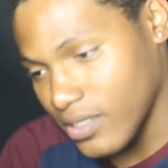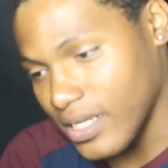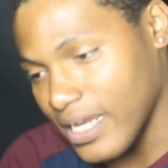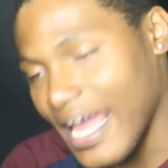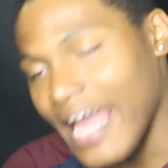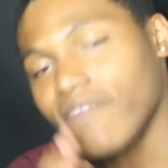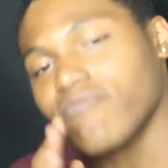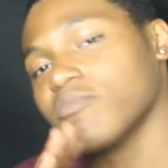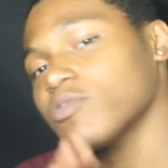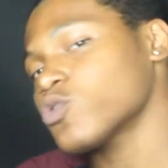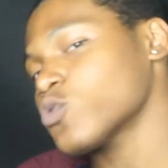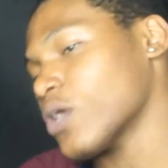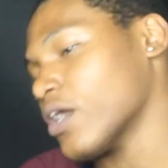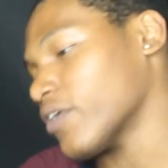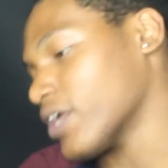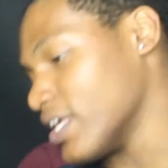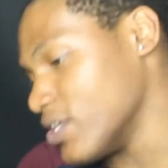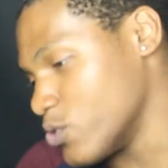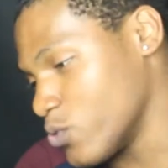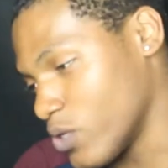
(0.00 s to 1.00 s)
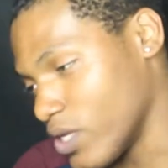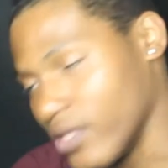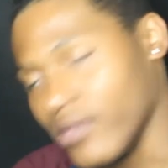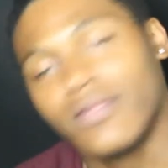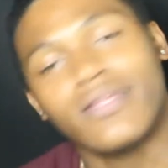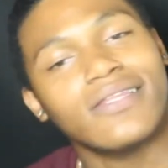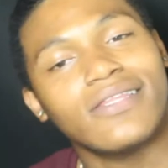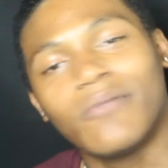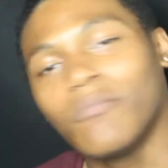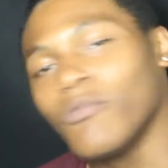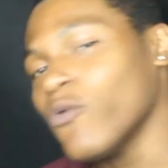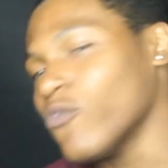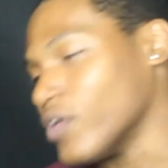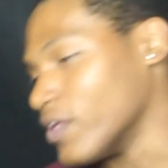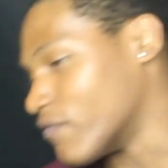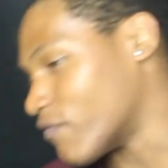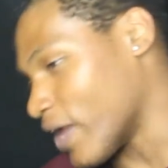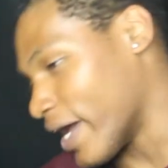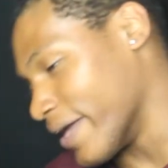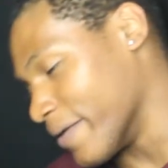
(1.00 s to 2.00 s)
guy from the 12 Kizuki, the movie
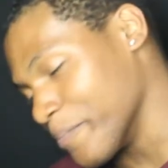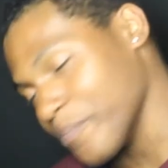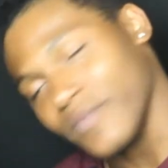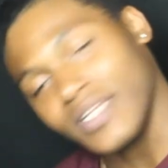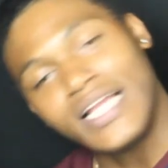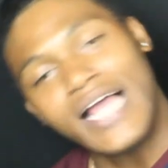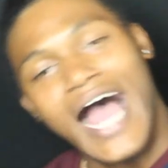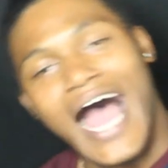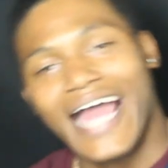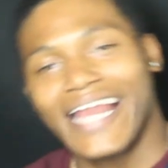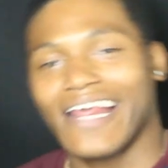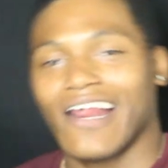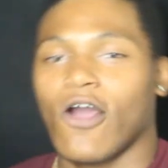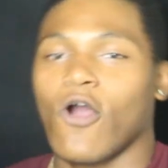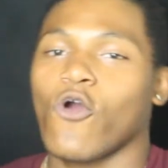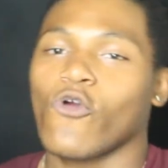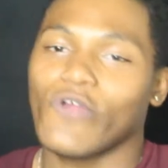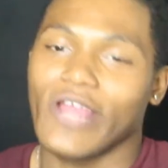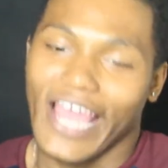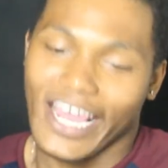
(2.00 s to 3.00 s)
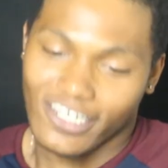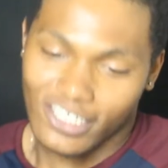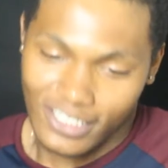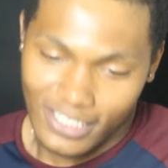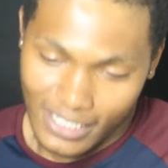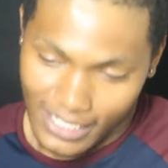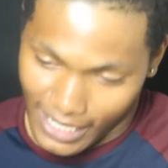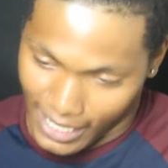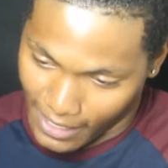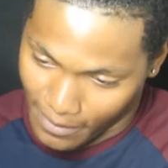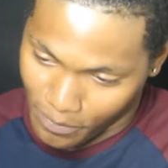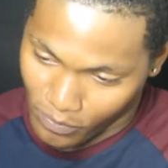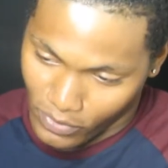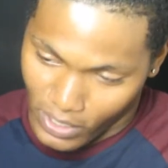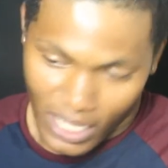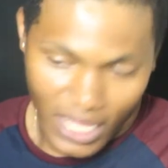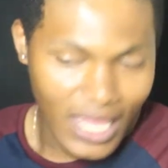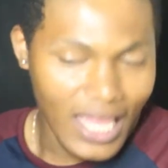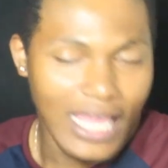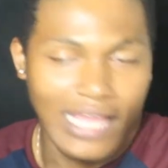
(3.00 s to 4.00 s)
fight. I did a whole reaction to that,
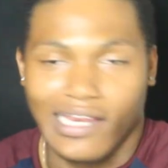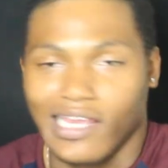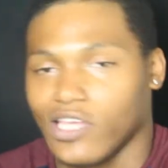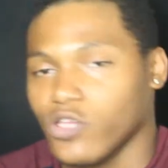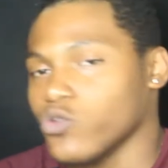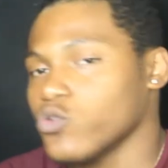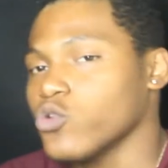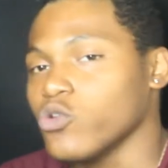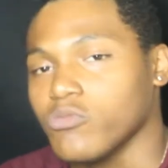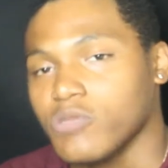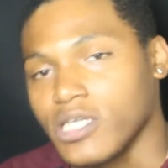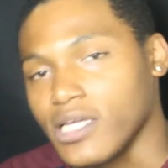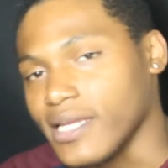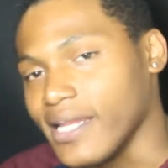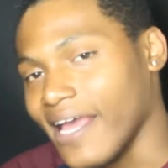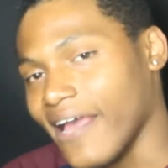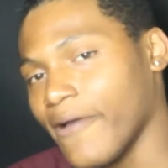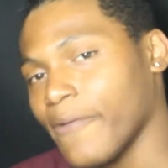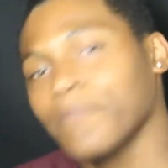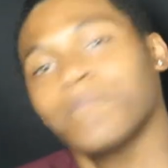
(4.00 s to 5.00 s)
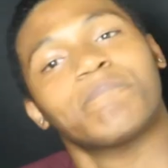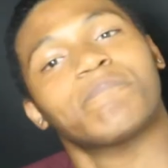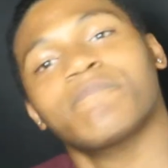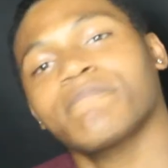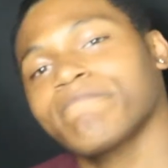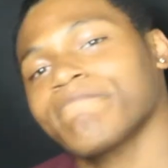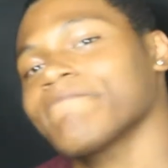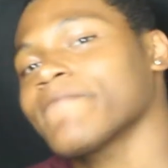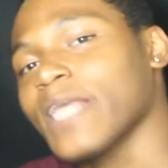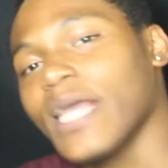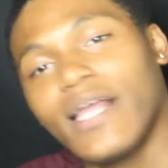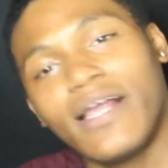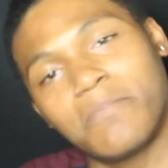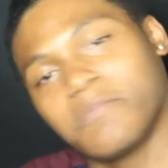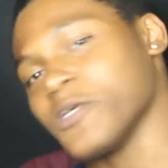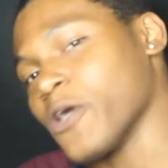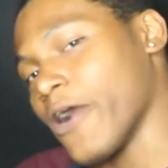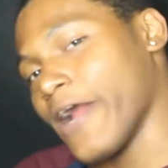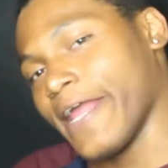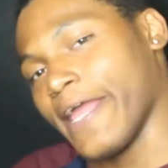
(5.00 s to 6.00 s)
and then YouTube took it down.
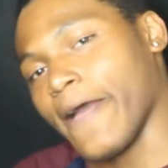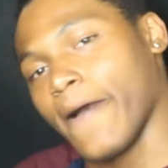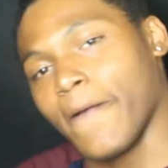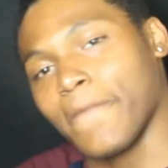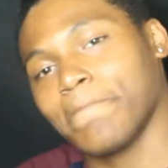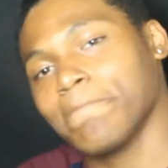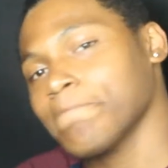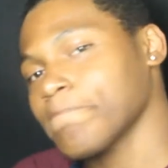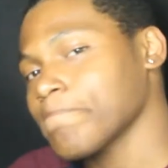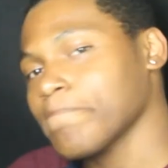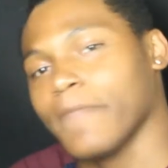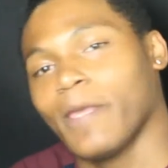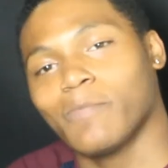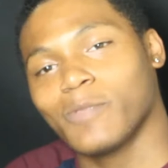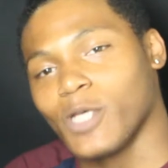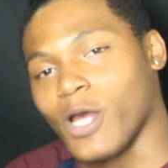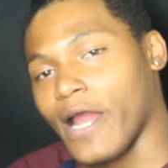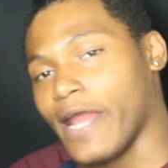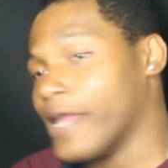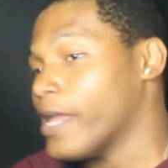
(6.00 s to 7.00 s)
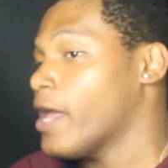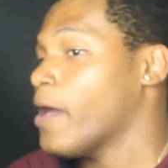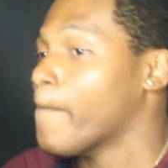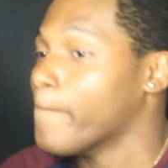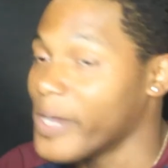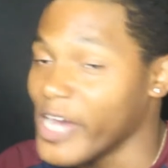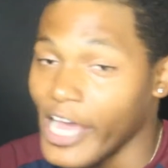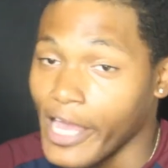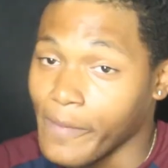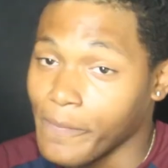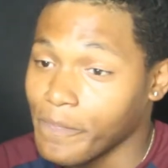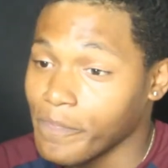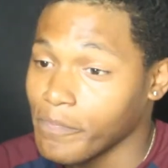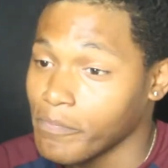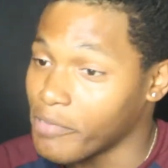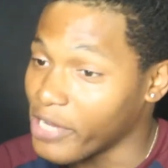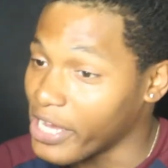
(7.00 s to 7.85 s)
I'm sorry, y'all. I'm sorry. But,